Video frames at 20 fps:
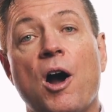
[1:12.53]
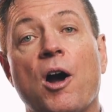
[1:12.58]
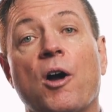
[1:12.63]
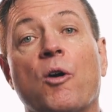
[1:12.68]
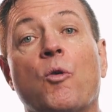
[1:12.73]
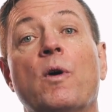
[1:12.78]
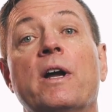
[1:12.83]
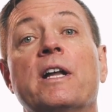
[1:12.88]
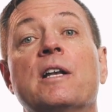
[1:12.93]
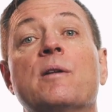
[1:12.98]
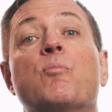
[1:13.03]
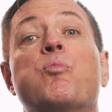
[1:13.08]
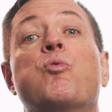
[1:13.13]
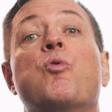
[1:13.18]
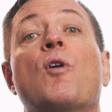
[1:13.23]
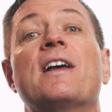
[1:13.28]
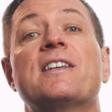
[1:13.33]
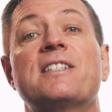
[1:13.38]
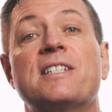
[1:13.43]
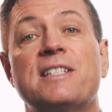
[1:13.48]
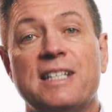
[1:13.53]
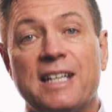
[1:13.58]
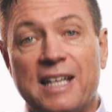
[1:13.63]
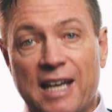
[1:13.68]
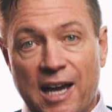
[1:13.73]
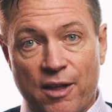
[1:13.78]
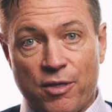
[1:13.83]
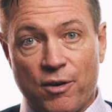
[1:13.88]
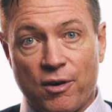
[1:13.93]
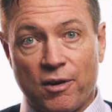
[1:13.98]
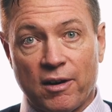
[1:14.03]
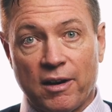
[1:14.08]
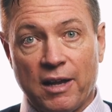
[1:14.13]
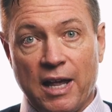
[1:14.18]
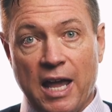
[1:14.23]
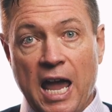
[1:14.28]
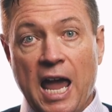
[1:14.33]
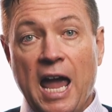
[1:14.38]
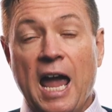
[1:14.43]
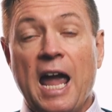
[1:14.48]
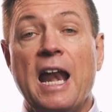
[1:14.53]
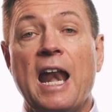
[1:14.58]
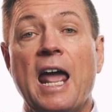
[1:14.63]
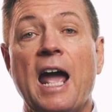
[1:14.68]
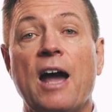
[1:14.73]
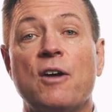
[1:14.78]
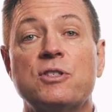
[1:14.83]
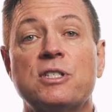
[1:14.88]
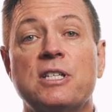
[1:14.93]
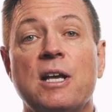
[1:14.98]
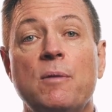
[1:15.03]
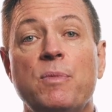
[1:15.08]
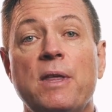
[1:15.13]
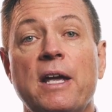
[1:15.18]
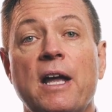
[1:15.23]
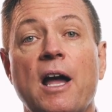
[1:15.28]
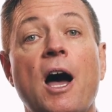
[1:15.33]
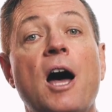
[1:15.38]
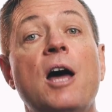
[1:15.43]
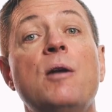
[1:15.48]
are going to press together and how something